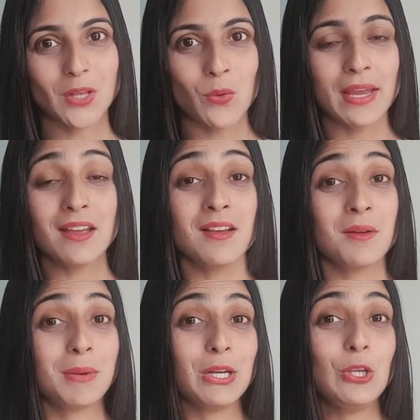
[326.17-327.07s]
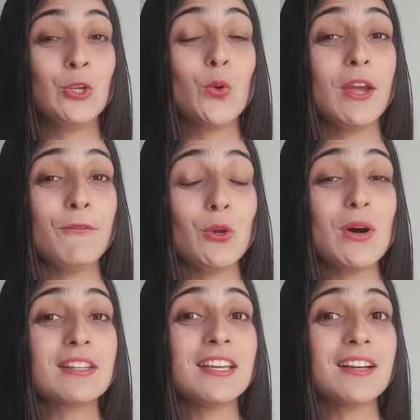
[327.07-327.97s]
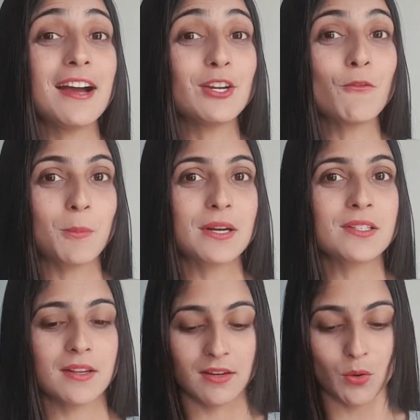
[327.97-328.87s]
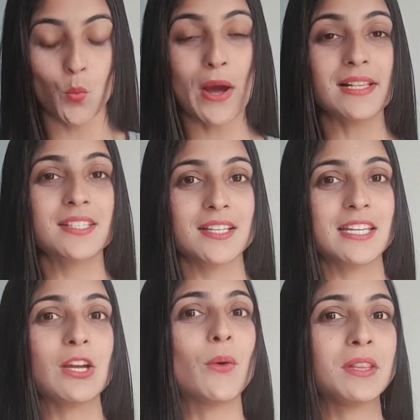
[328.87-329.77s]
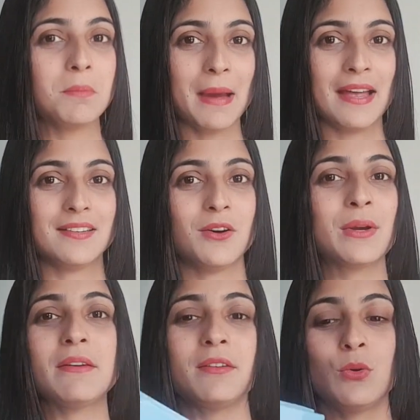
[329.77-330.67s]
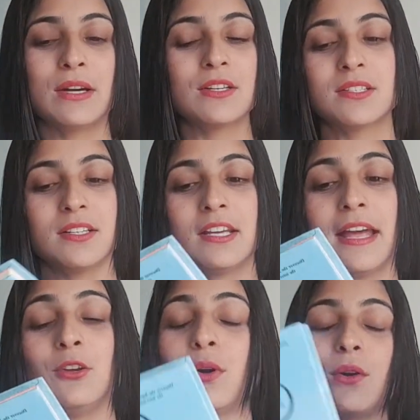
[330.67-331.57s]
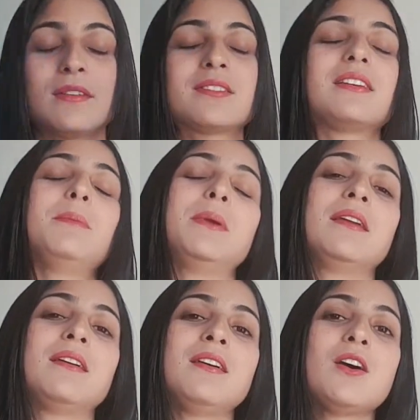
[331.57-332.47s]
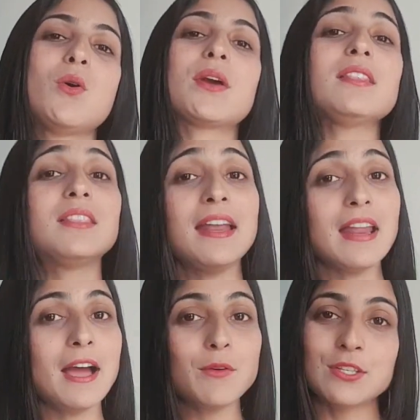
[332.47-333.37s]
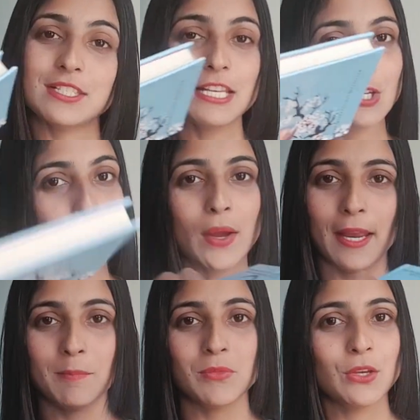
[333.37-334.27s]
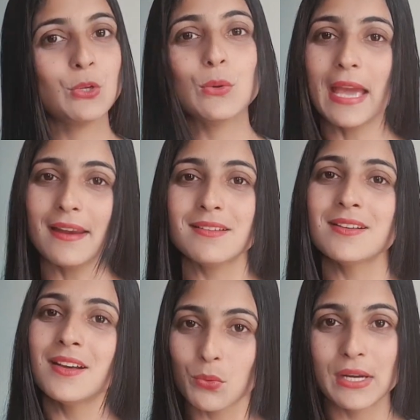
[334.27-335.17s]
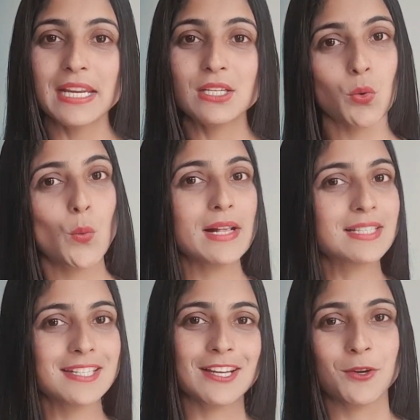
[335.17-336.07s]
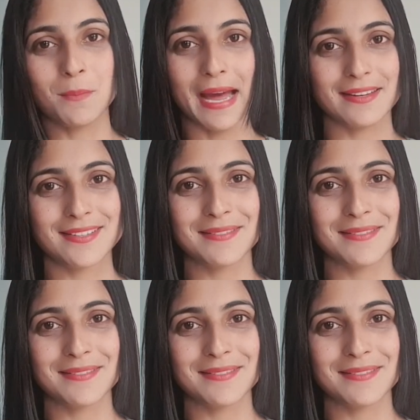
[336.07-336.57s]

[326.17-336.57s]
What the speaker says: Okay, but if you are the kind of person while sitting on the bed, okay, you are just sitting and you are not sleeping, okay, then I would suggest, okay, you can read while sitting on bed.